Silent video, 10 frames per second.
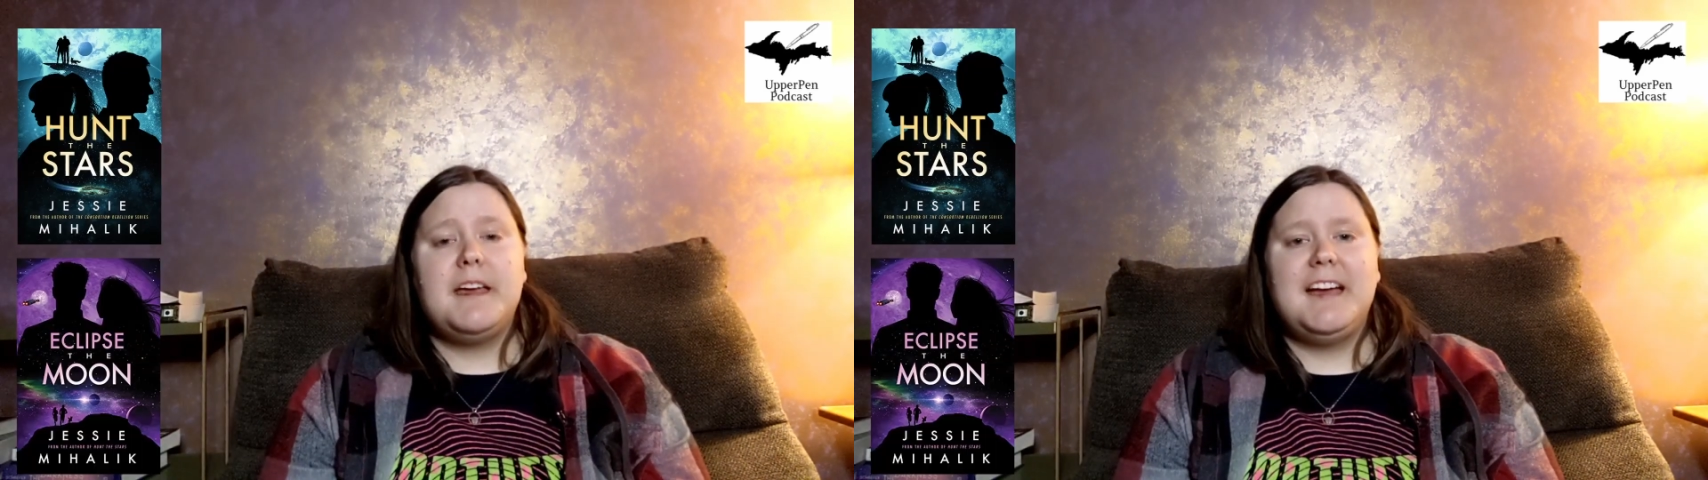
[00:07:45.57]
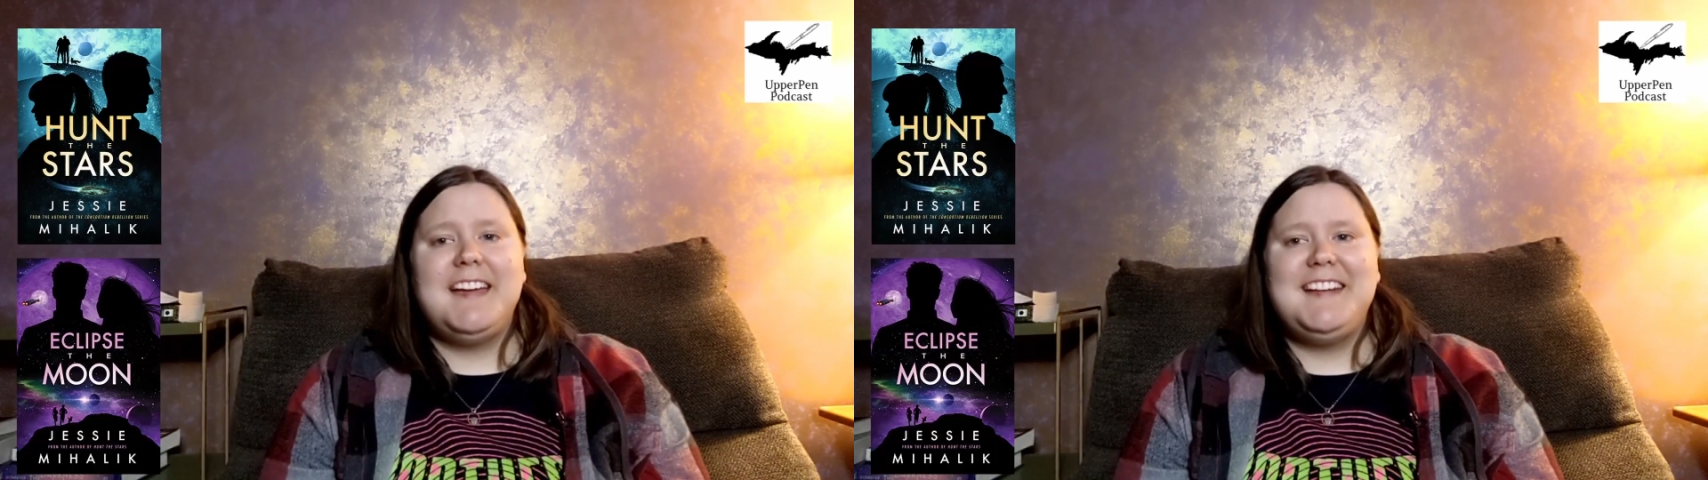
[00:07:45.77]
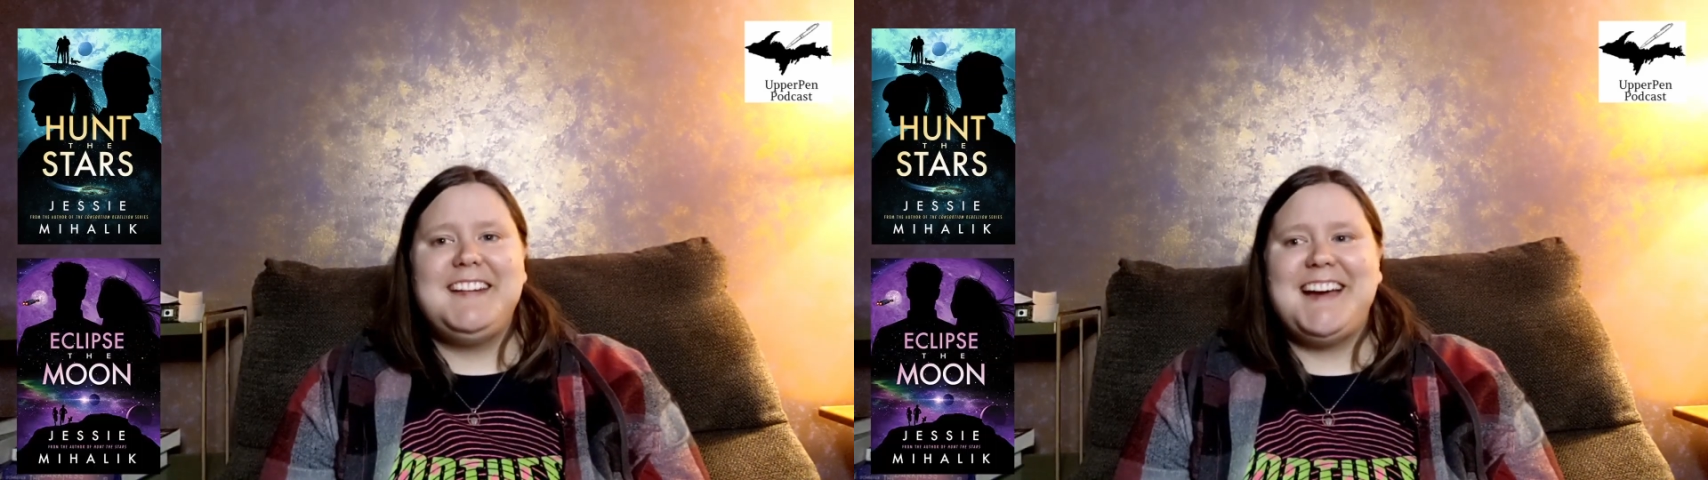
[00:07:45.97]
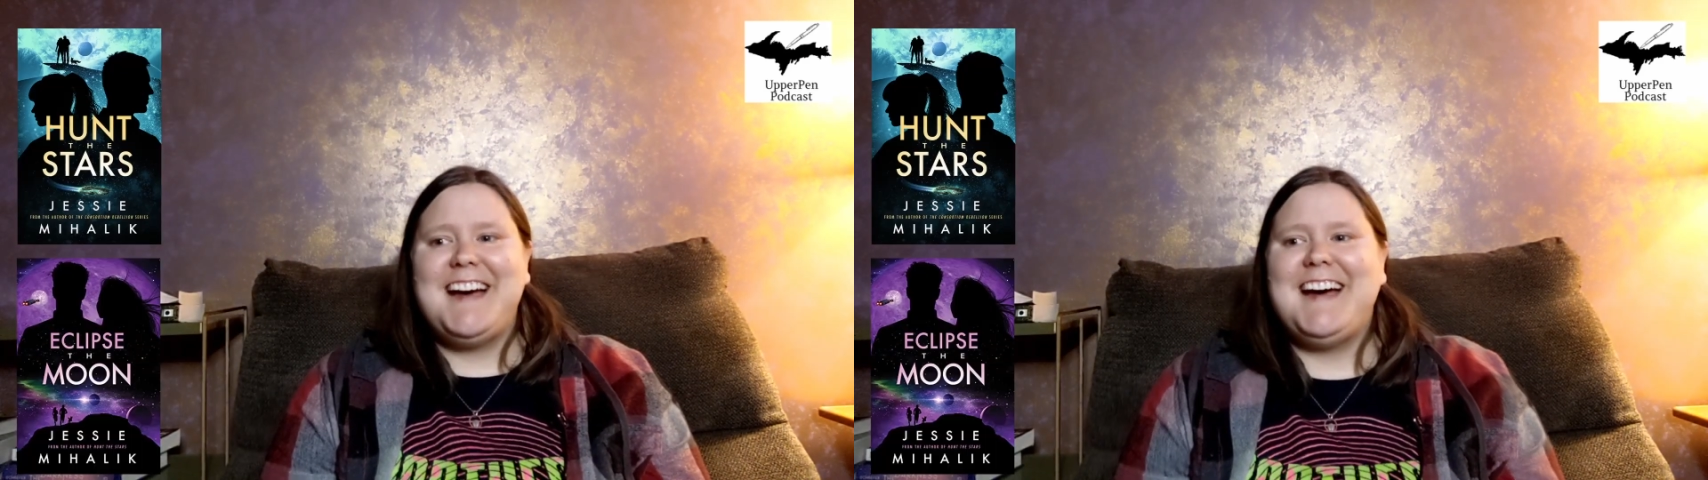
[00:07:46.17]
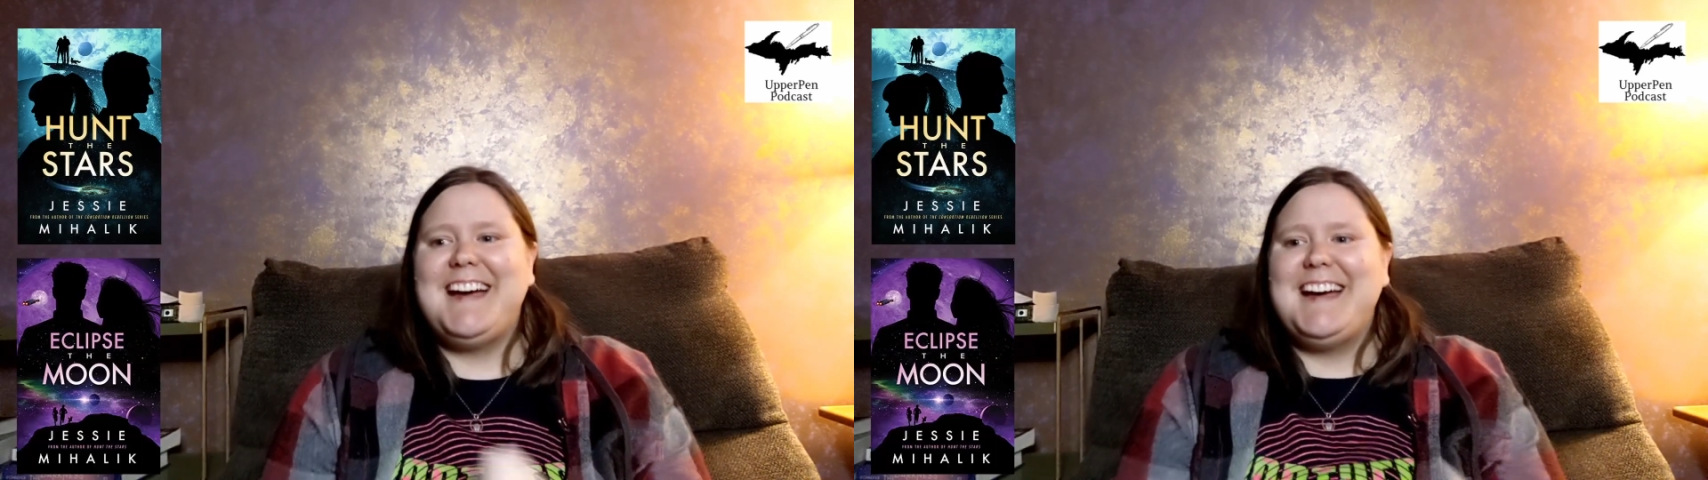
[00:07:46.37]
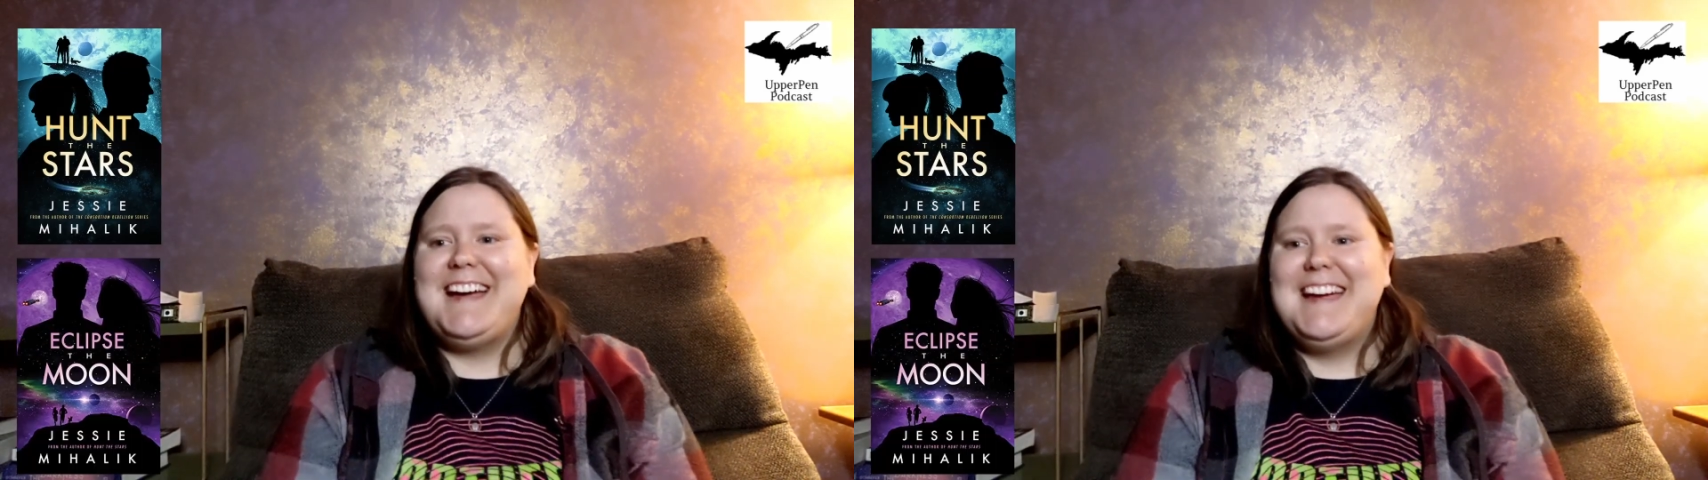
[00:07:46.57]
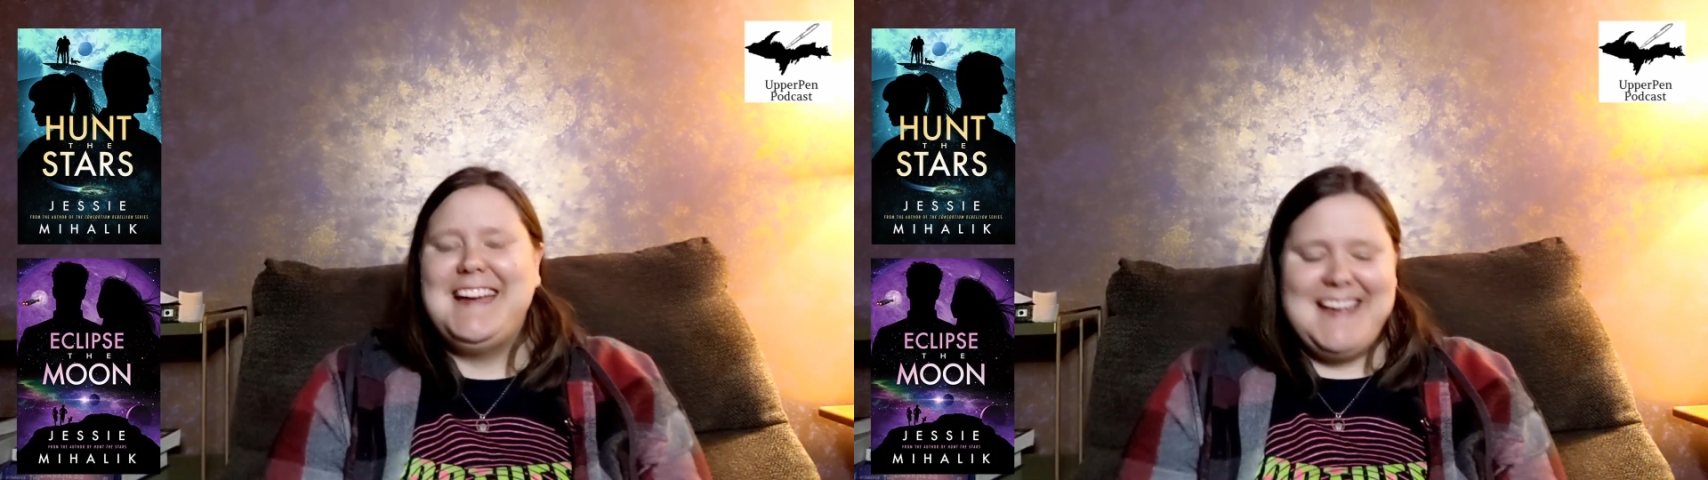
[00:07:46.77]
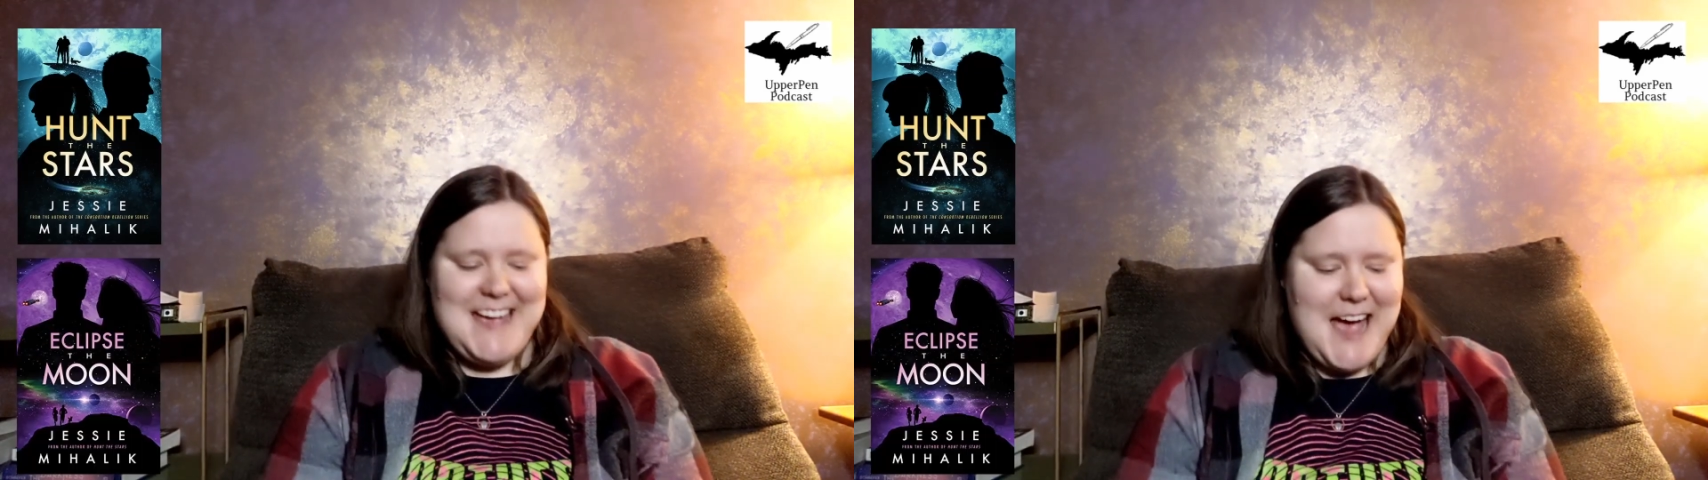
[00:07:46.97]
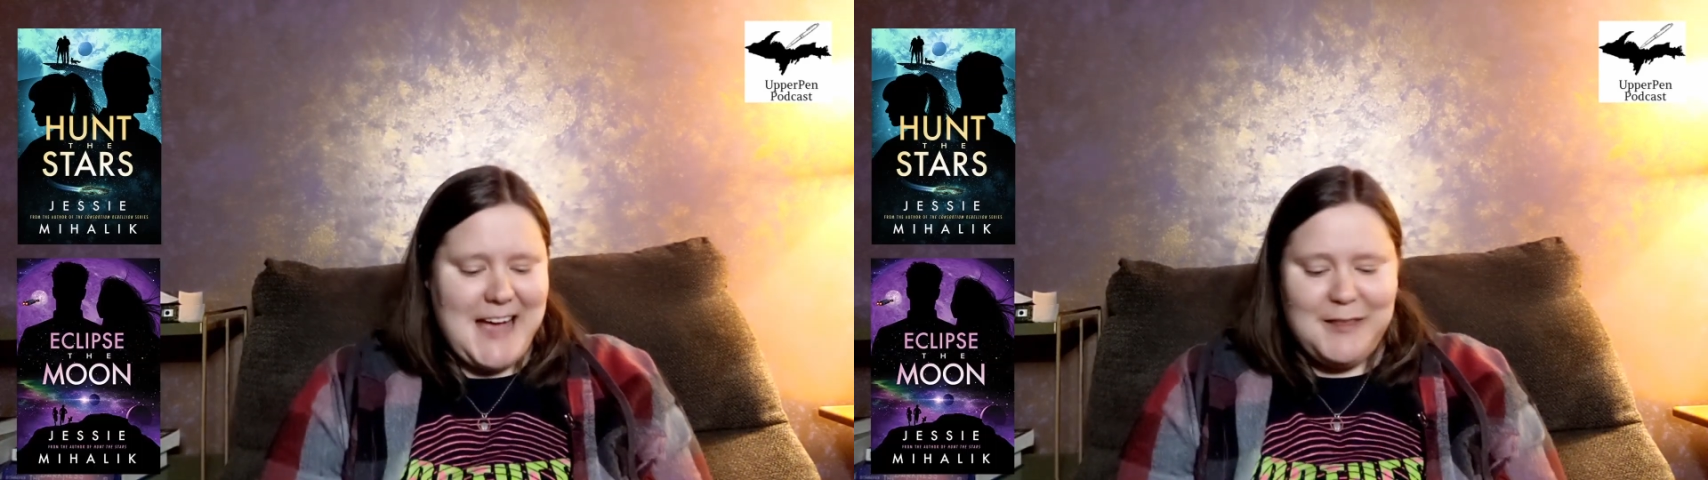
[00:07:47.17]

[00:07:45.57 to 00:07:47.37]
I